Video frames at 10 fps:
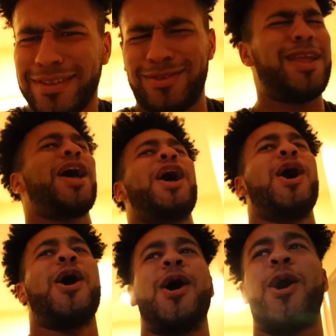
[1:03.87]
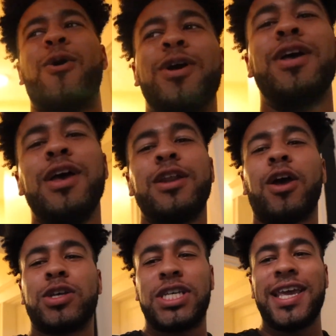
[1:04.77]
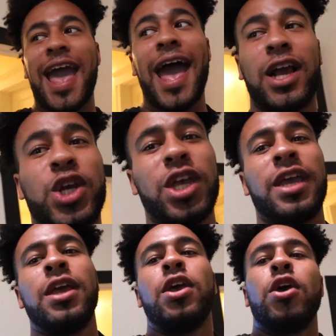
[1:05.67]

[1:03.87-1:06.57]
No. No, see, actually,